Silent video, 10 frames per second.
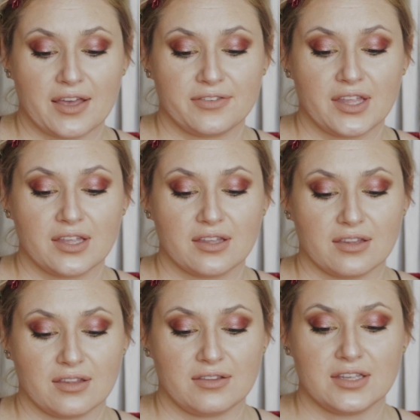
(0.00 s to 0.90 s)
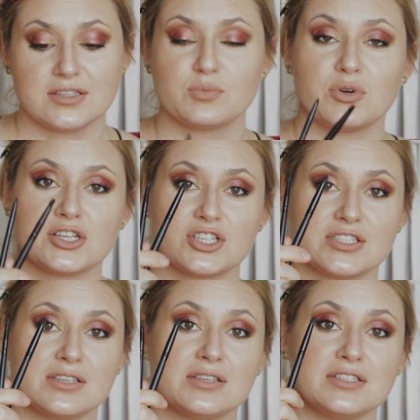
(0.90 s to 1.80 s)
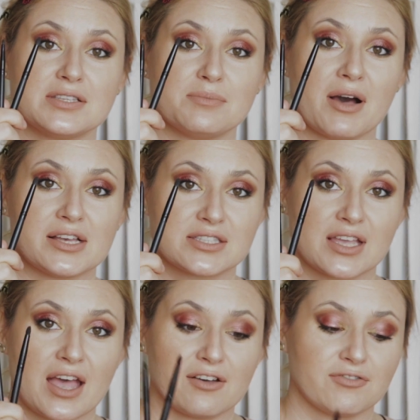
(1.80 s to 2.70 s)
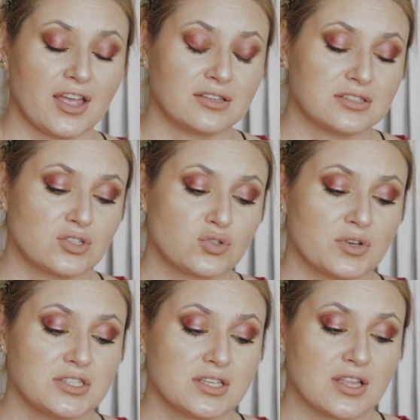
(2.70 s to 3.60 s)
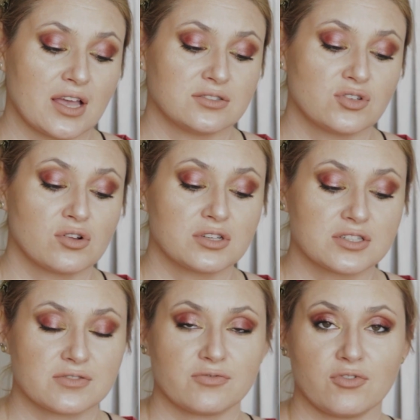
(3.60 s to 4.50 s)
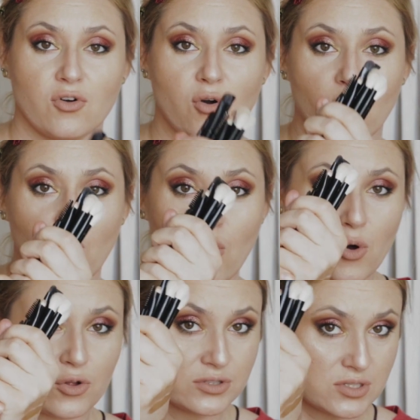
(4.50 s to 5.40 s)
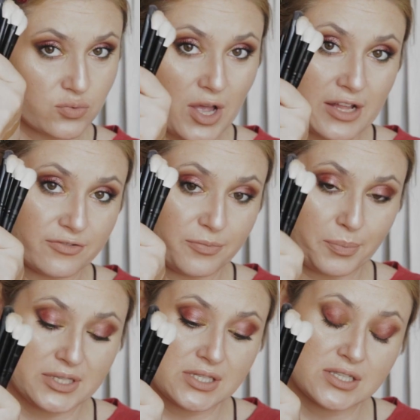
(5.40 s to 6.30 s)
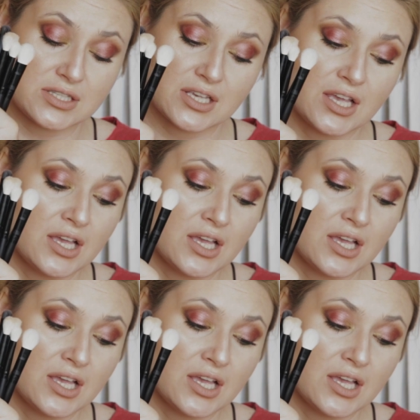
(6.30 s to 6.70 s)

I think this brush is a must-have, and $29 for all 12 pieces,